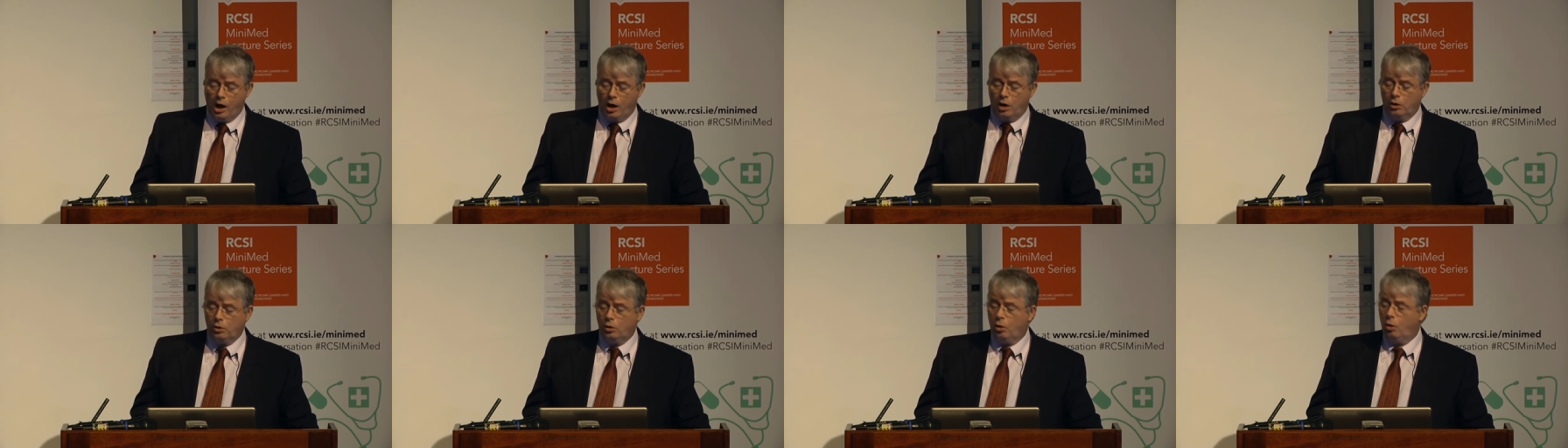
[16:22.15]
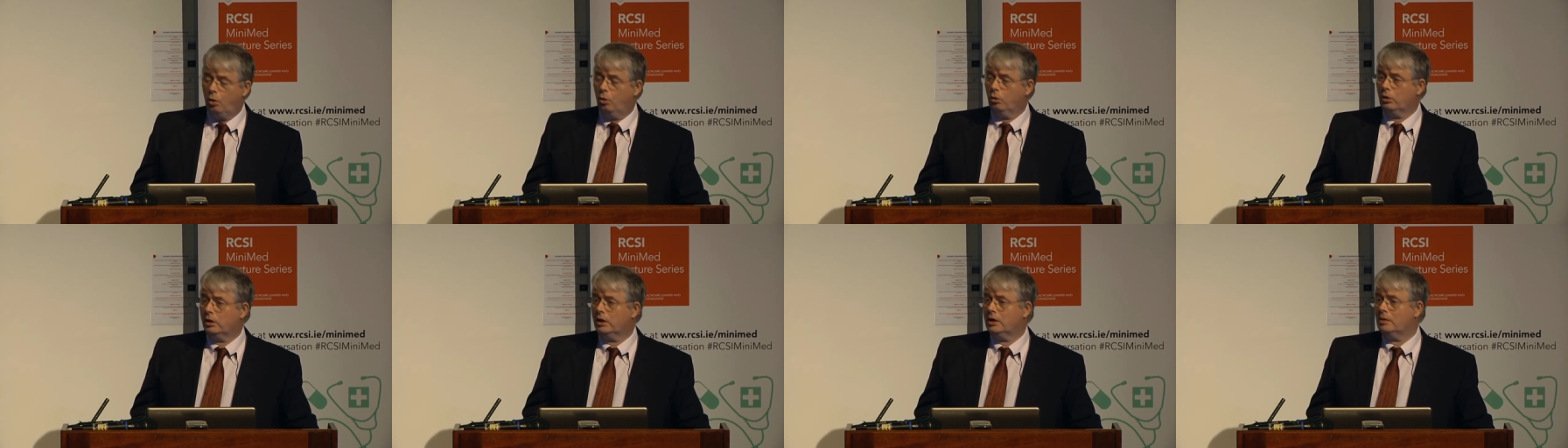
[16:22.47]
are
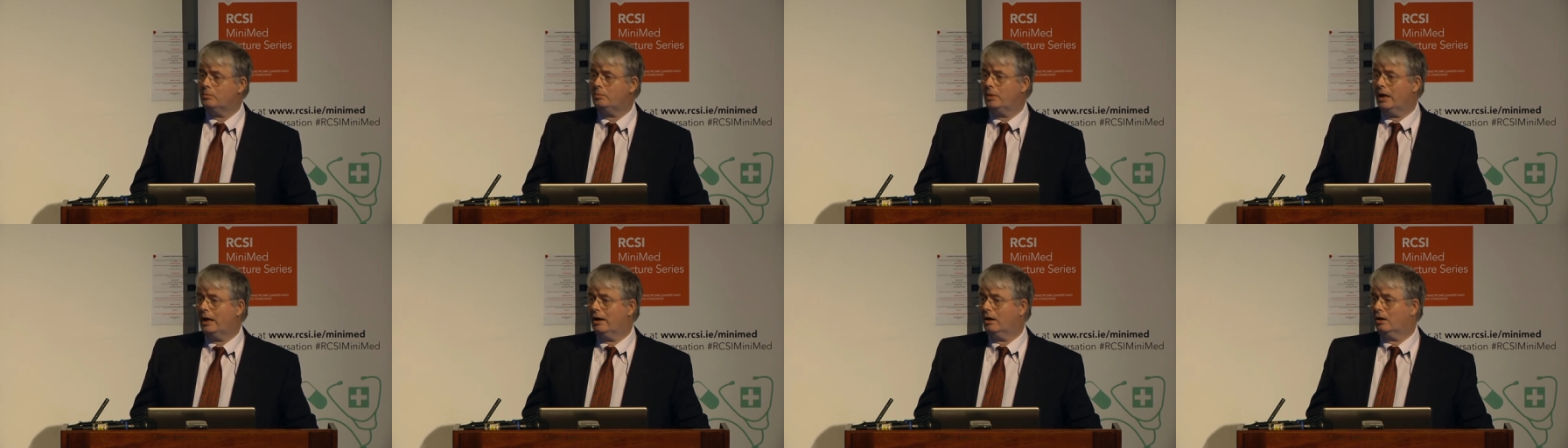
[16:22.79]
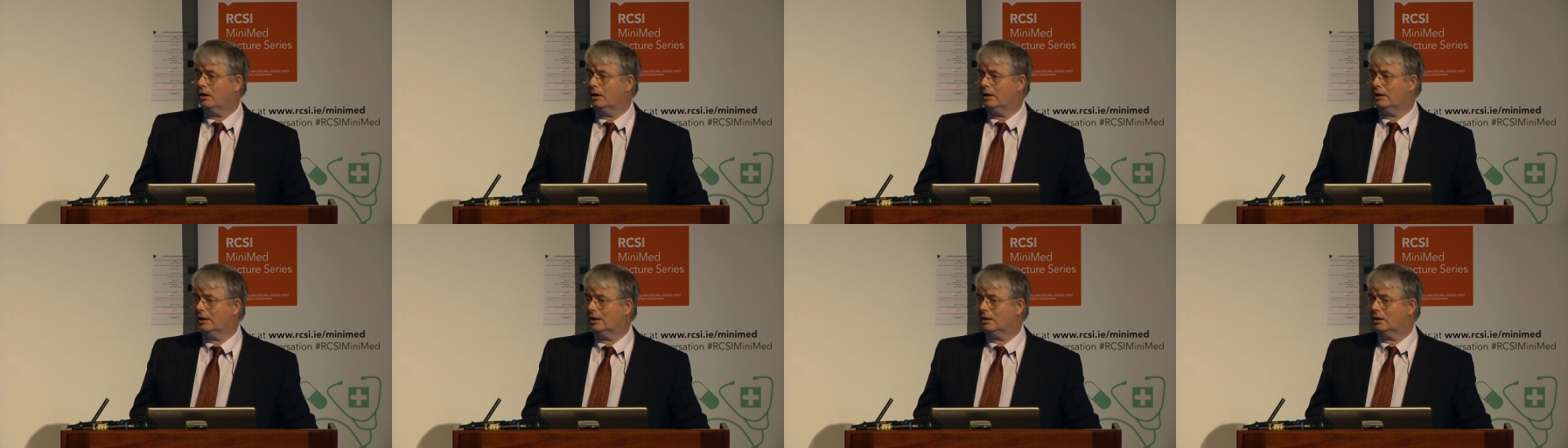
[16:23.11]
only
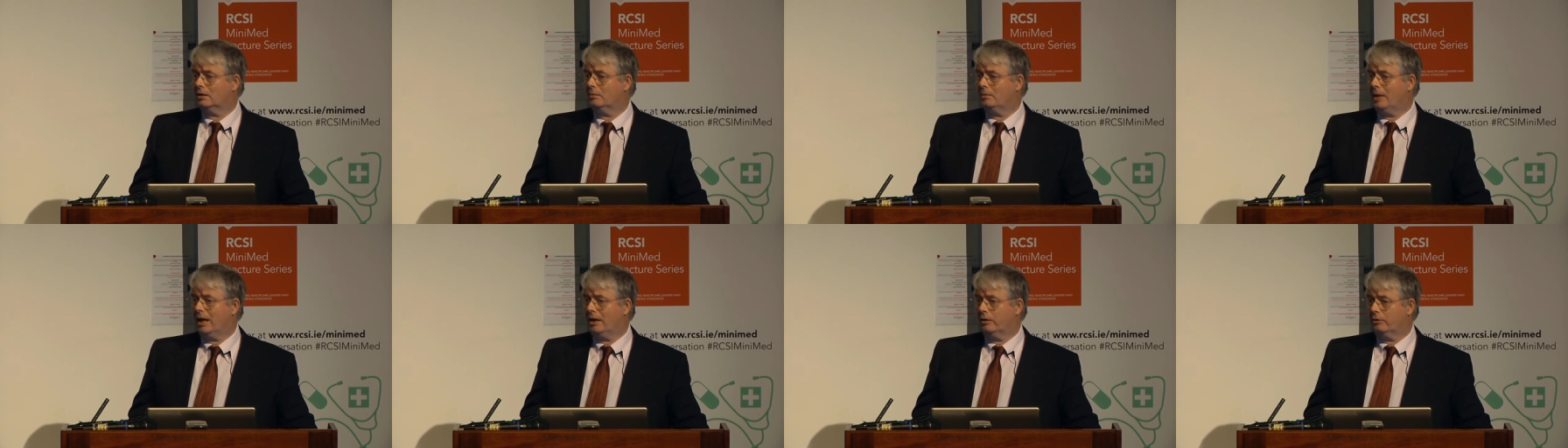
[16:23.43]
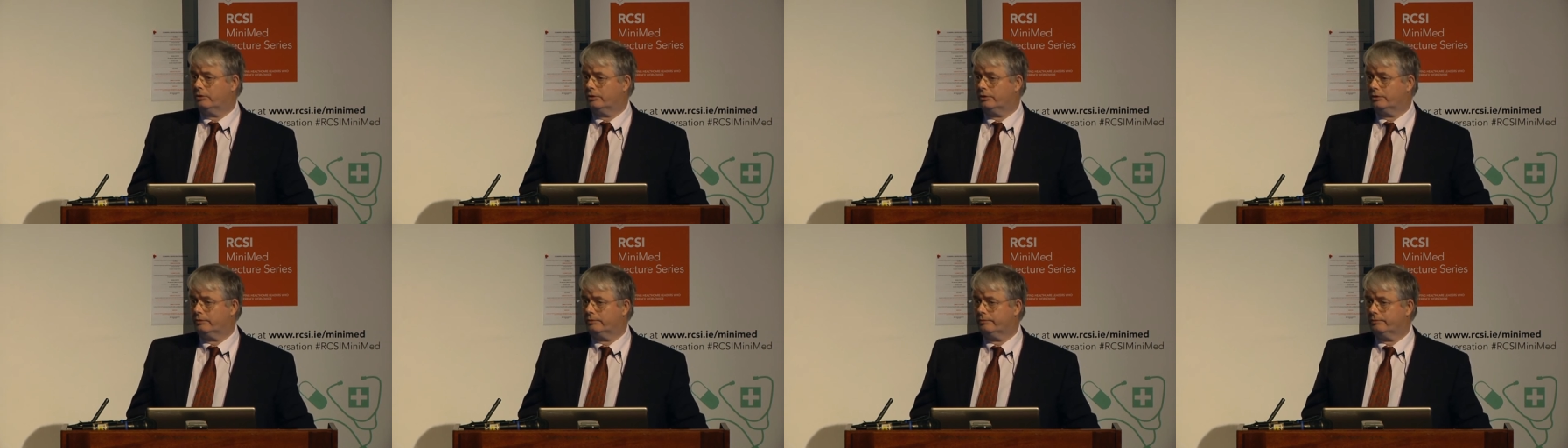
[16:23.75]
barely in the
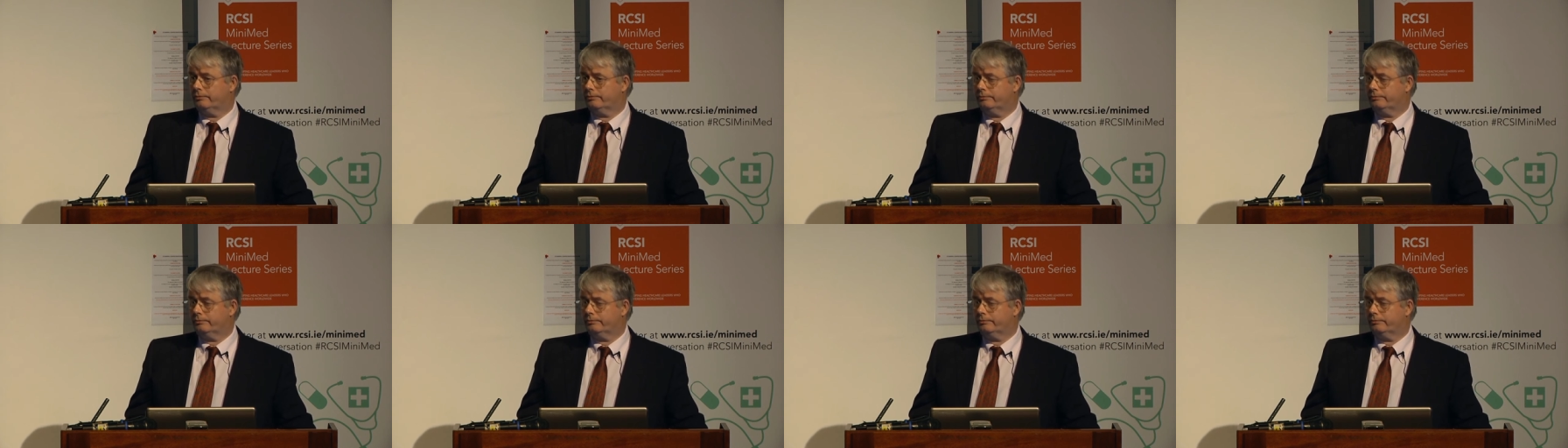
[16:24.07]
mouth.